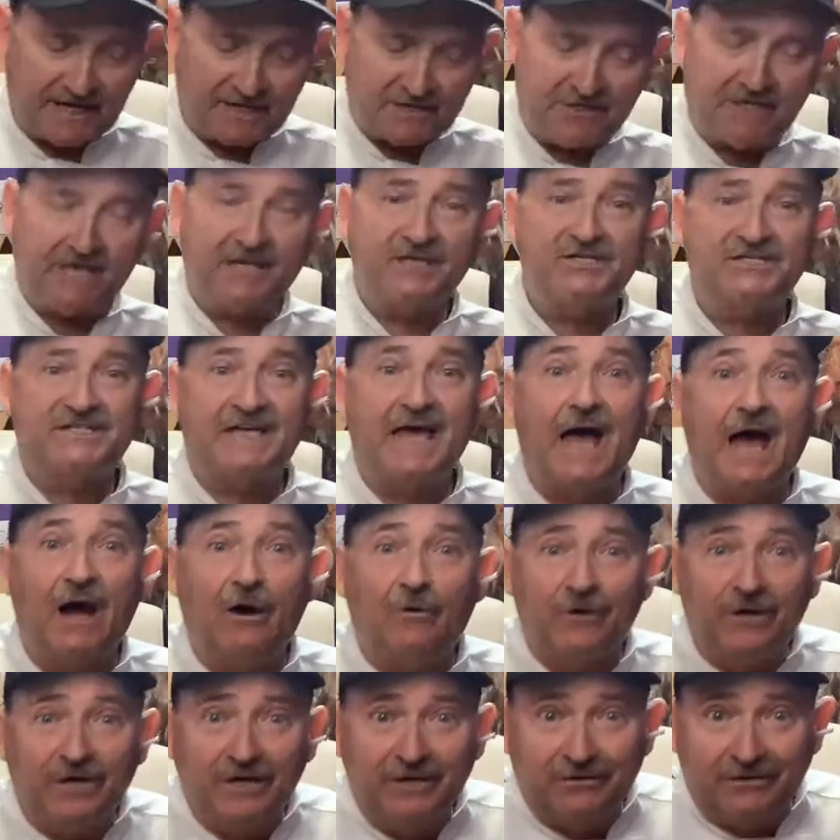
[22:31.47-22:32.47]
actually a
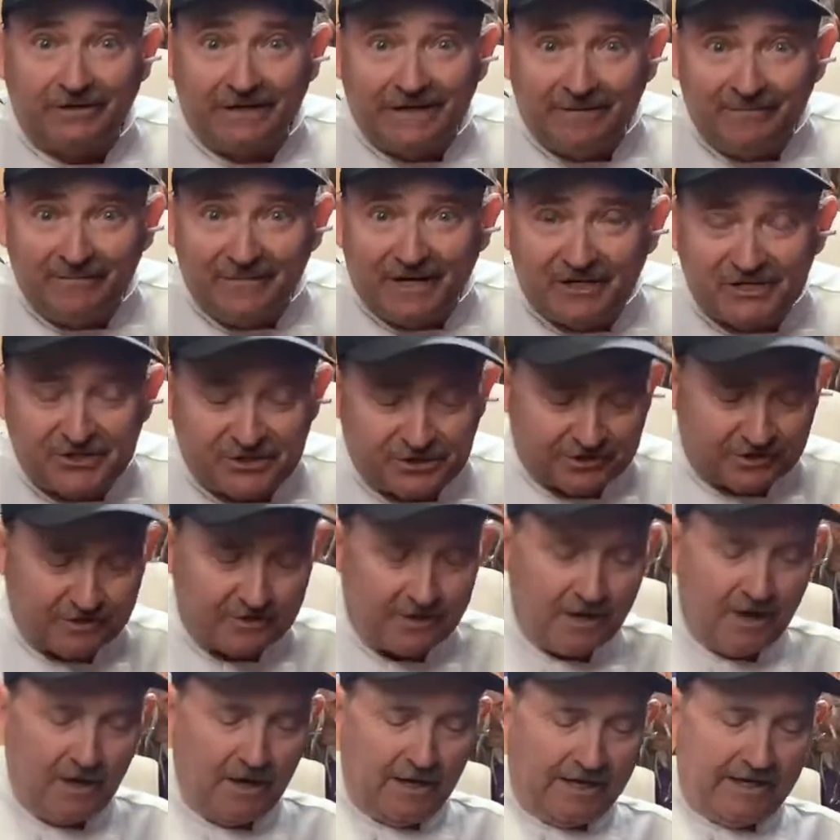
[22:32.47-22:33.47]
sour cream mixture
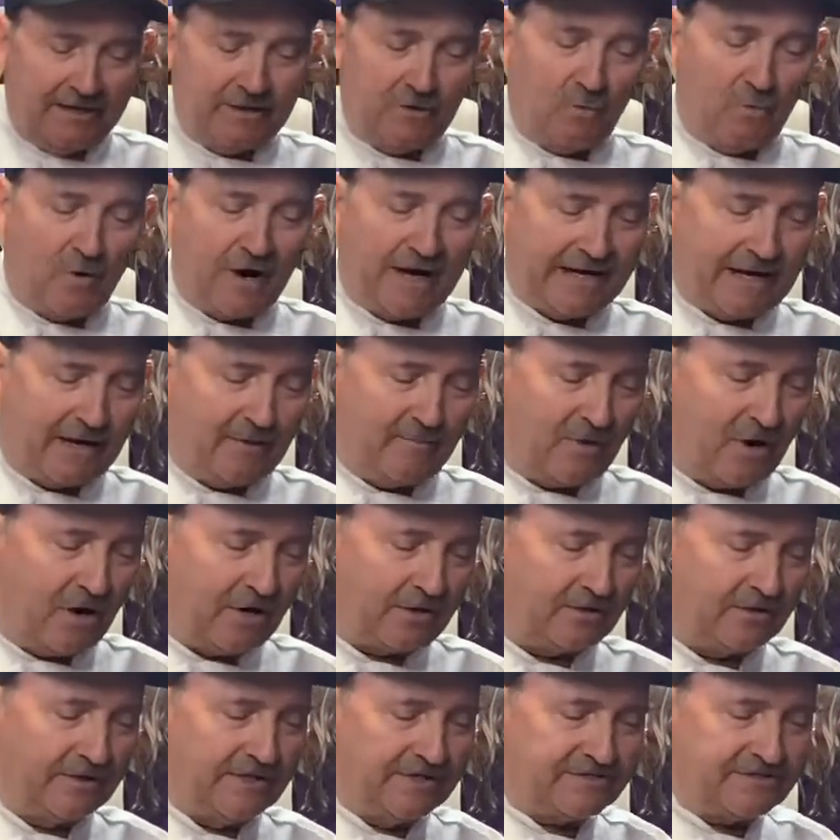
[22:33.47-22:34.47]
in a whiteout
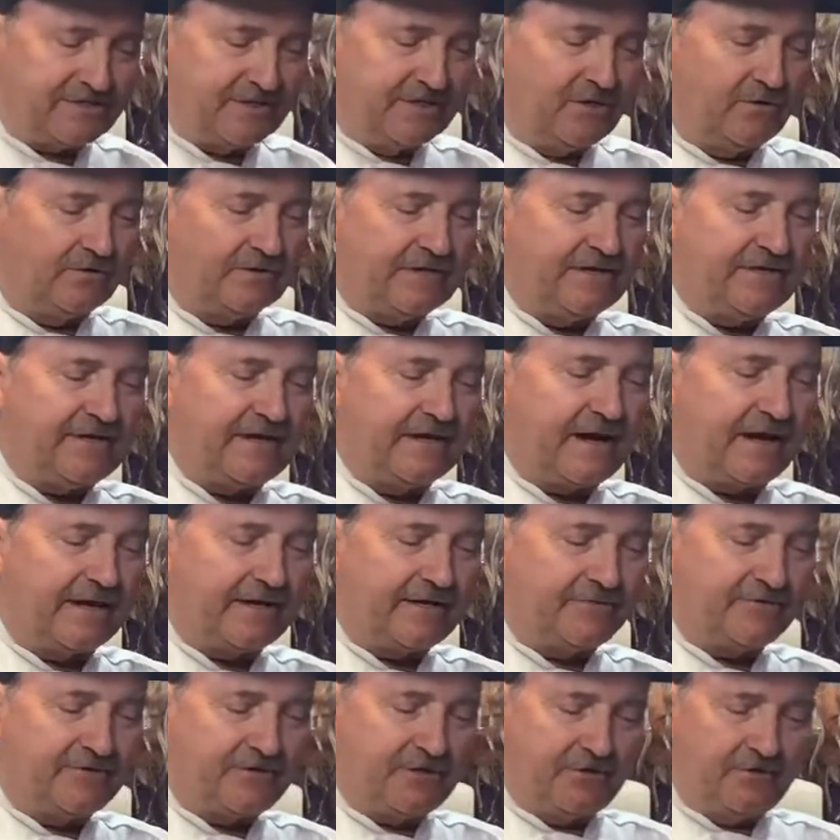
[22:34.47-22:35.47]
bottle. It's the only thing I
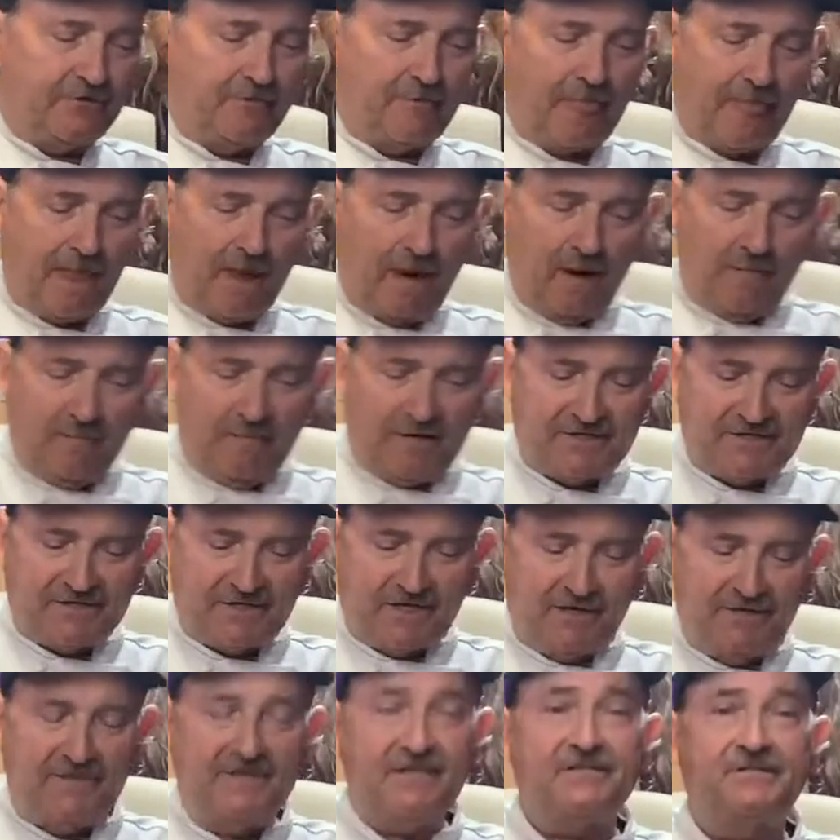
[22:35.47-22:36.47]
could do. But
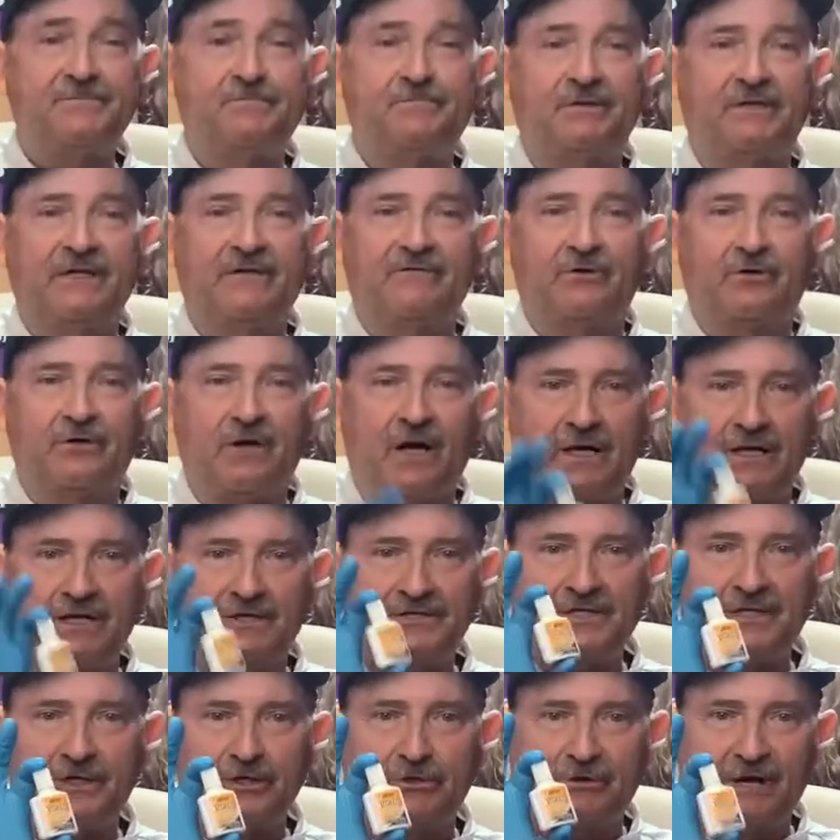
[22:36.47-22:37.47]
this, believe it or not,
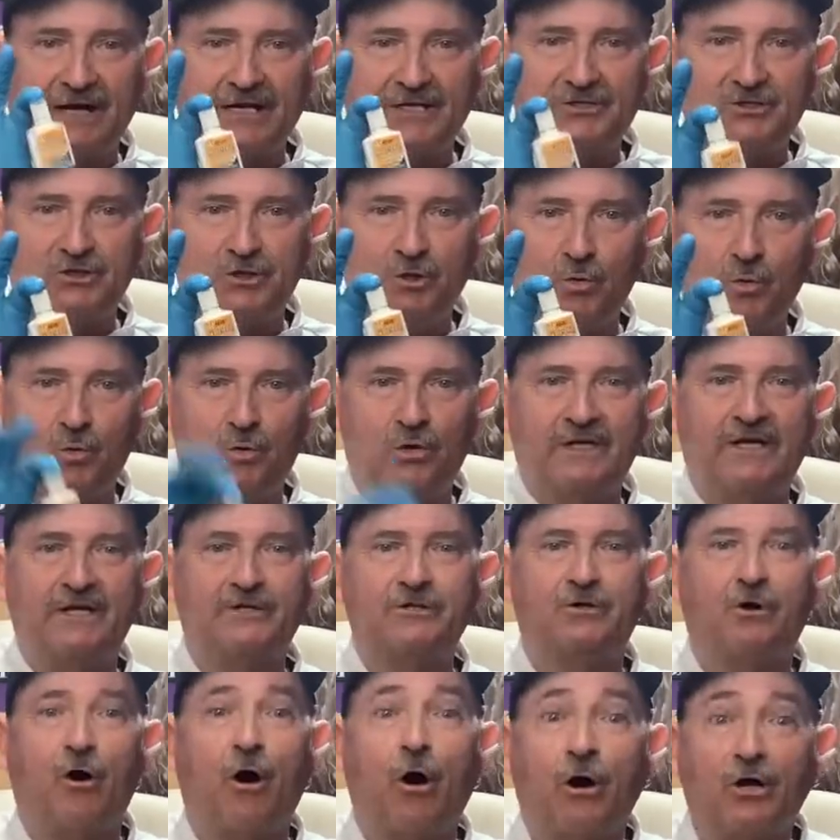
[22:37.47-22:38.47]
is a great tool in
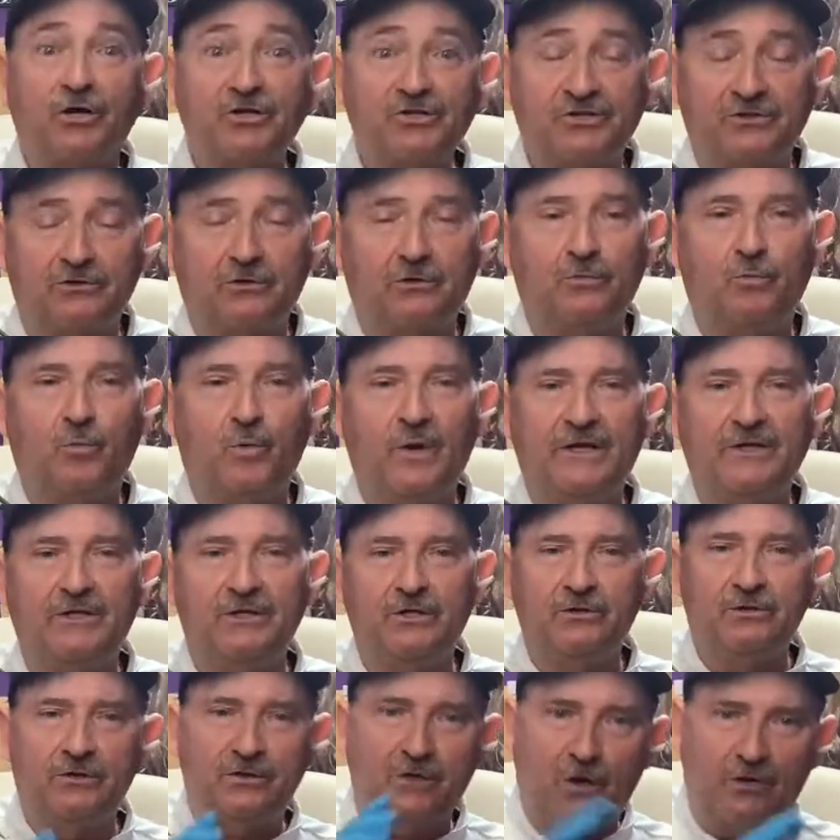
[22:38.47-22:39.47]
your arsenal when
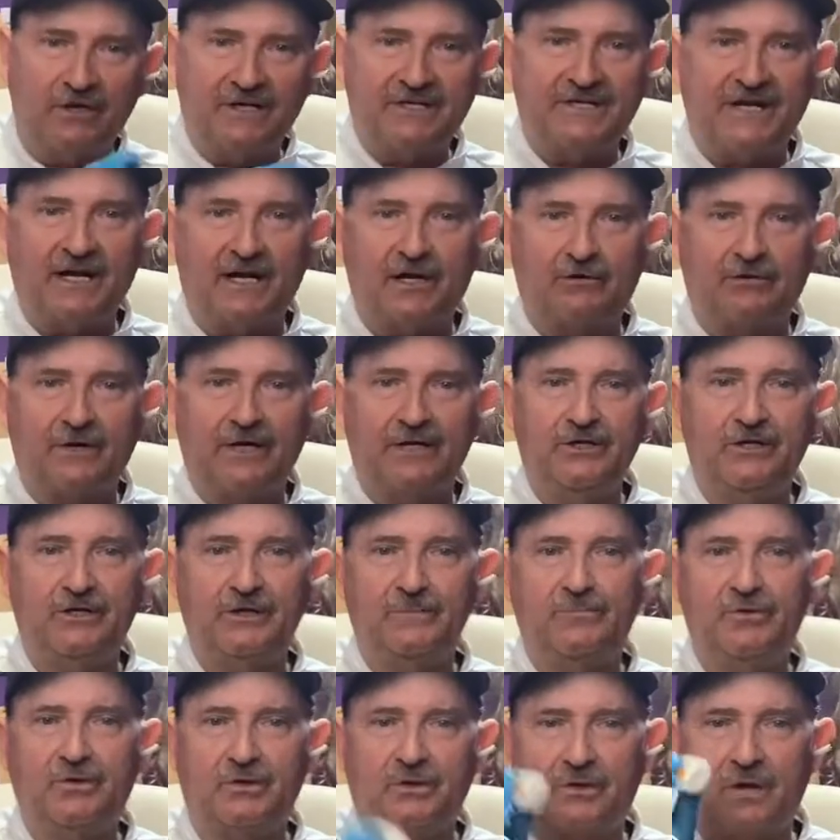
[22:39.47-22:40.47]
you go to decorate. You
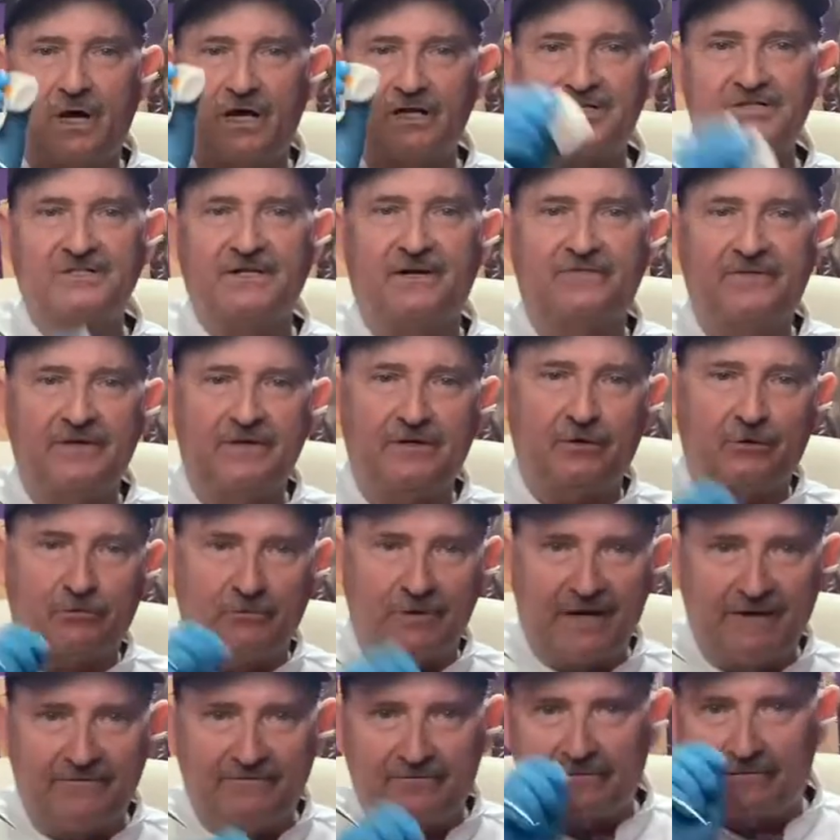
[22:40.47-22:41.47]
can put a lot of stuff in there.
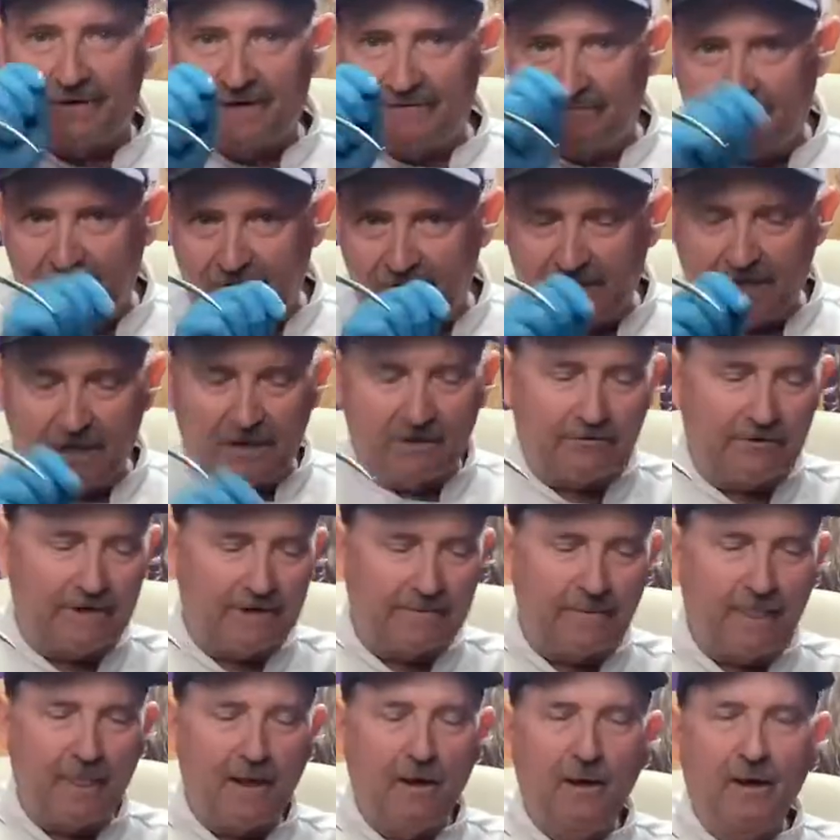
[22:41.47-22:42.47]
Red for red food coloring.